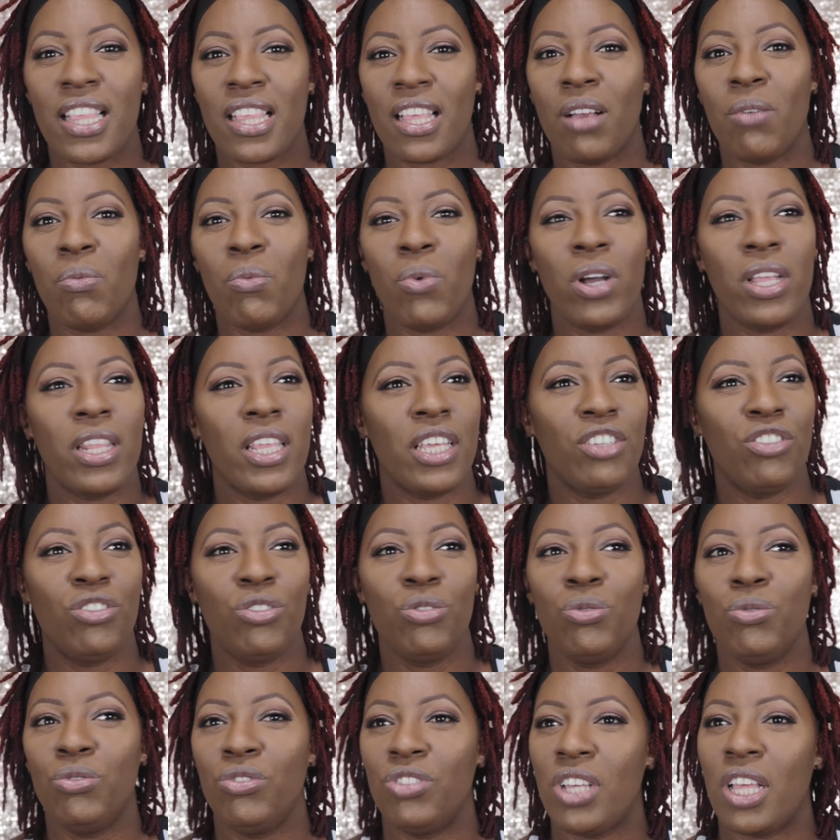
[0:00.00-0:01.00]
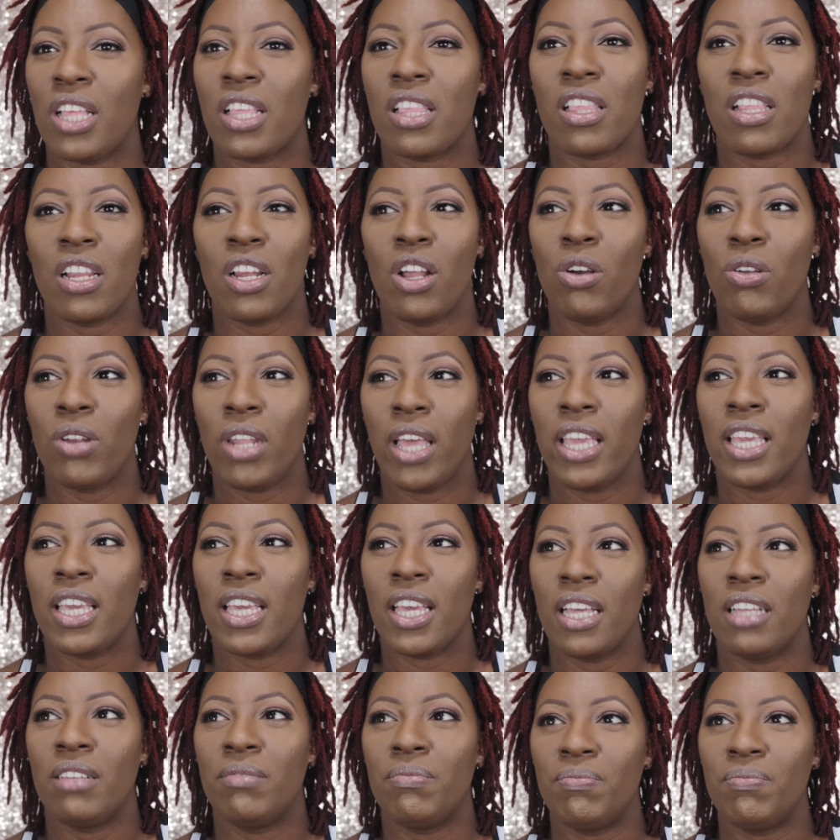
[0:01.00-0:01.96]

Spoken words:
someone that you just know, like,